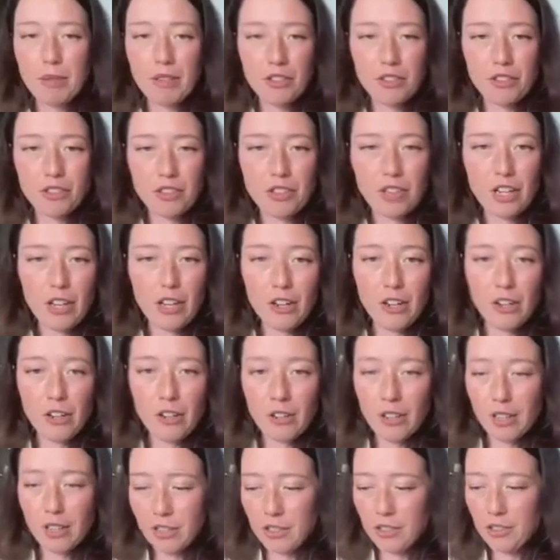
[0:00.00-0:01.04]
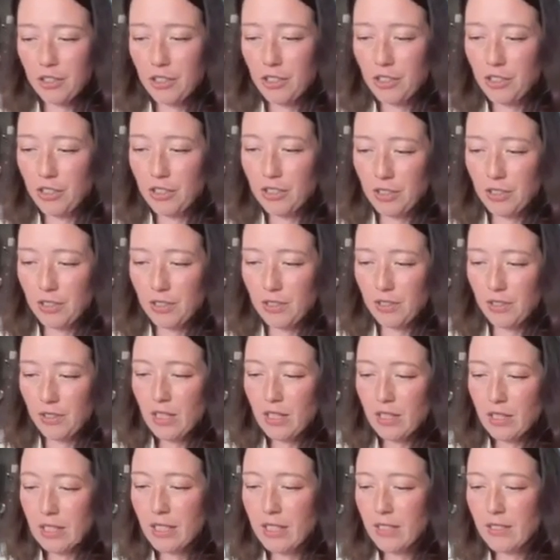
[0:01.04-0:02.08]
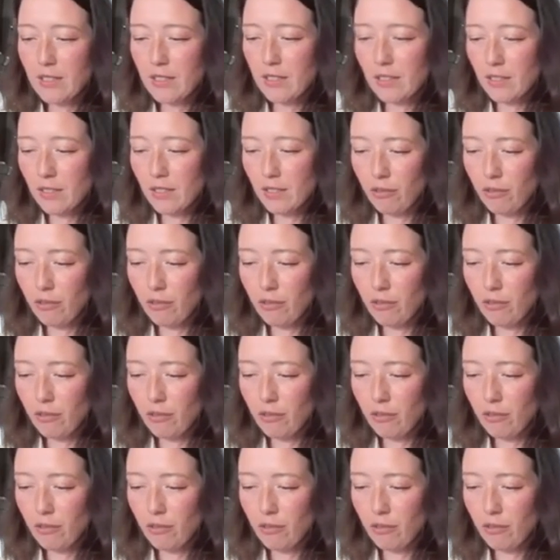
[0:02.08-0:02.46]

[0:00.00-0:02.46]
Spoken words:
as you go into this nice